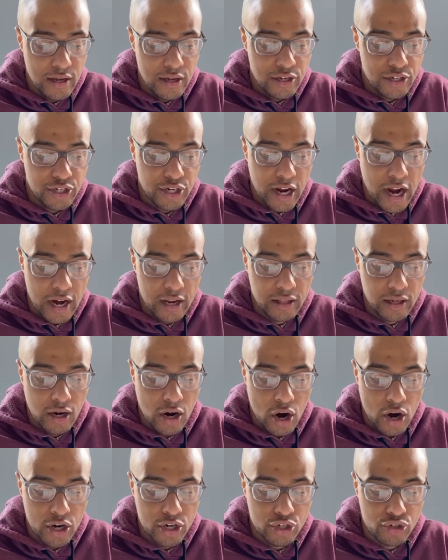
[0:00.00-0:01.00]
She got in the
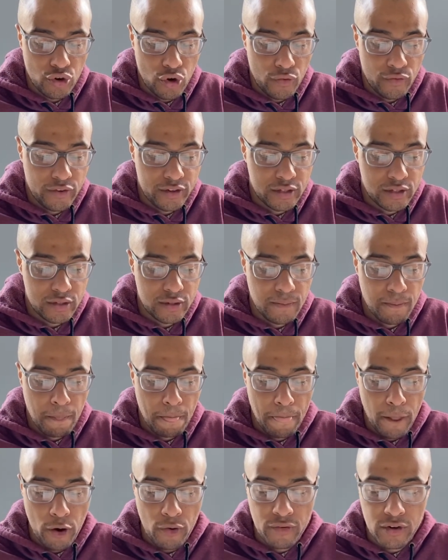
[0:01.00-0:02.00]
car and drove us
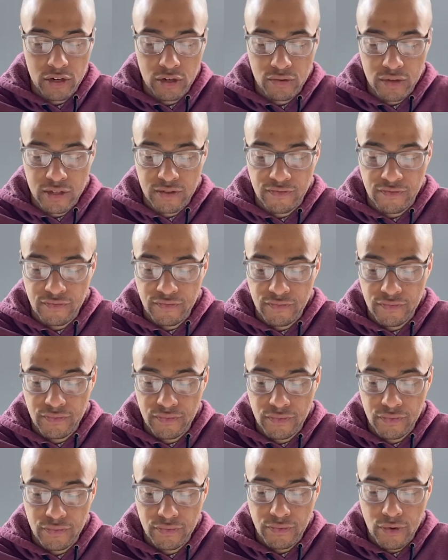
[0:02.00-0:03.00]
over to his
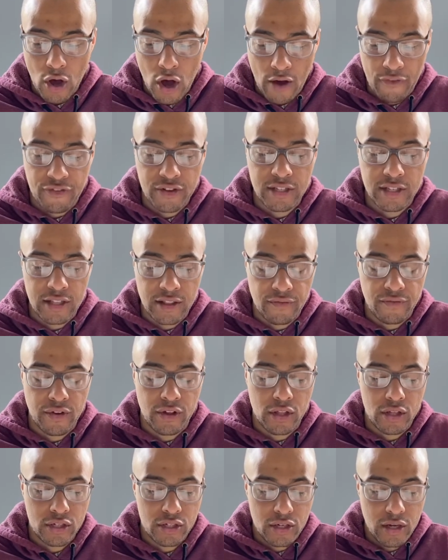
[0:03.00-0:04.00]
office in the
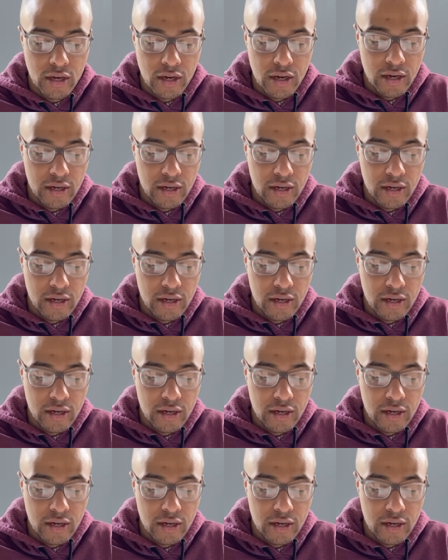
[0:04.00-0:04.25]
village.